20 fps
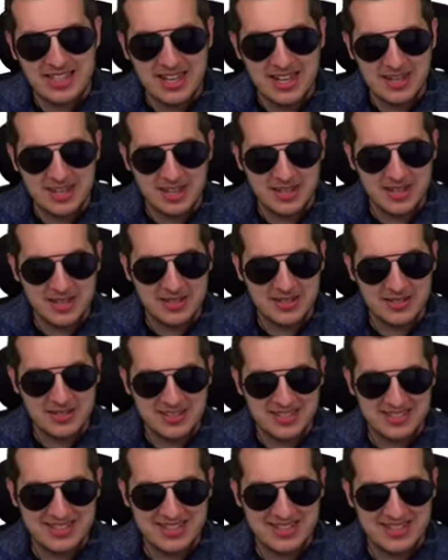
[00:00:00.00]
and then
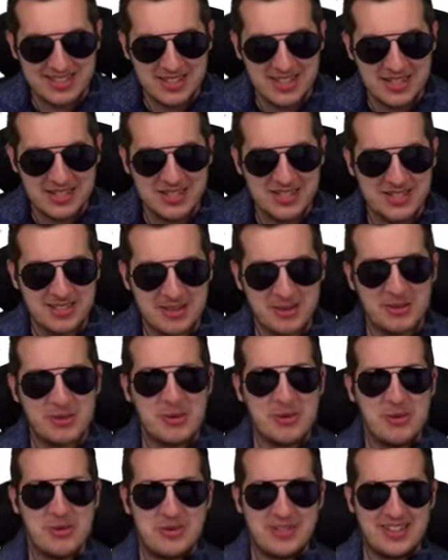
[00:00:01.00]
yes, this exactly. is our
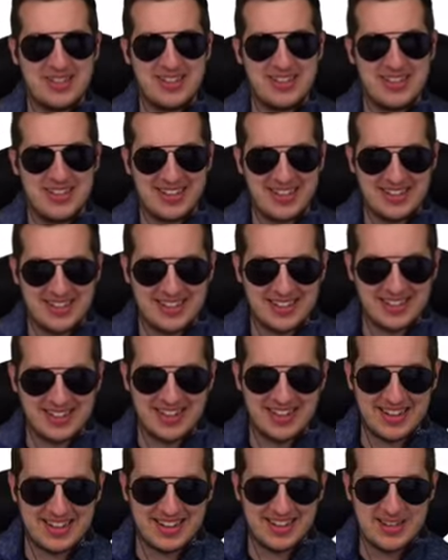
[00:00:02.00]
goose.
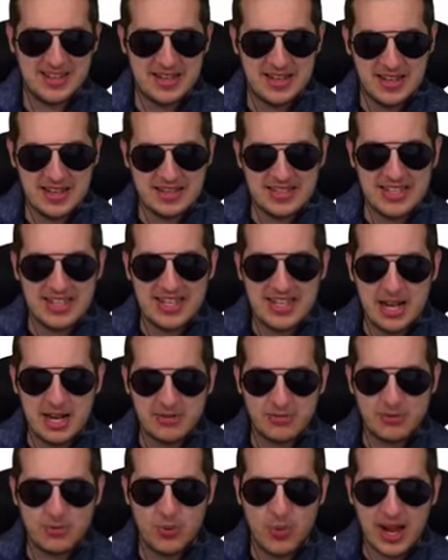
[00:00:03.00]
Exactly. They
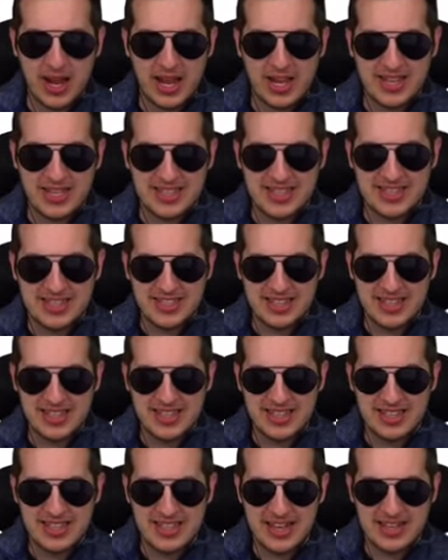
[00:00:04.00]
have wings.
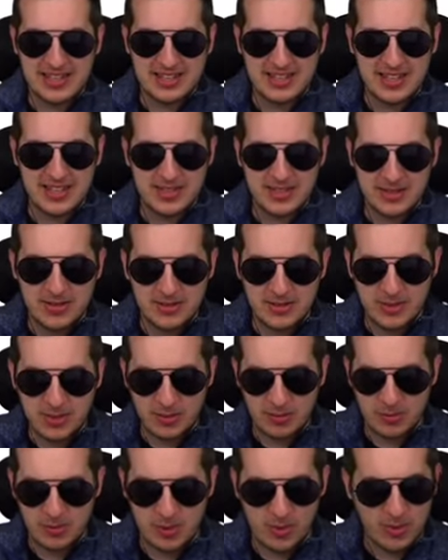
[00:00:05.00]
They
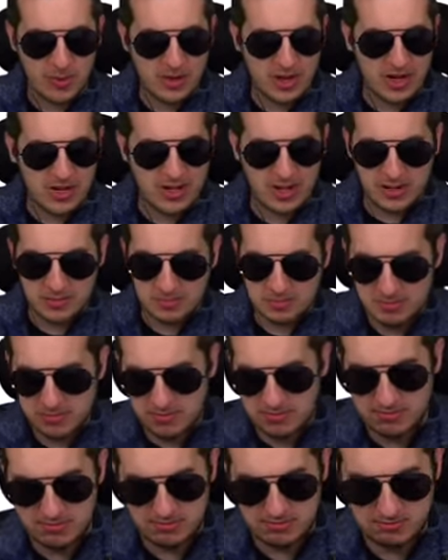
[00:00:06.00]
they're more like a
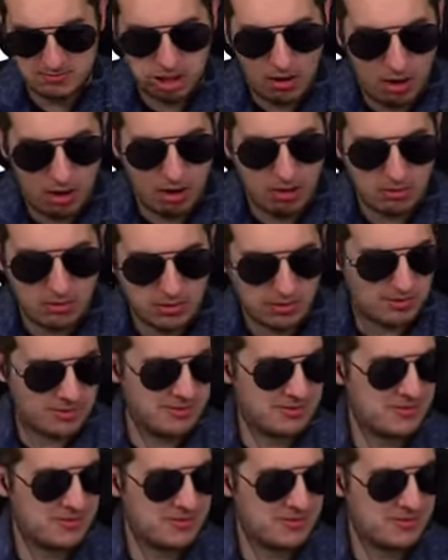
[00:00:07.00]
mm-hmm. pong,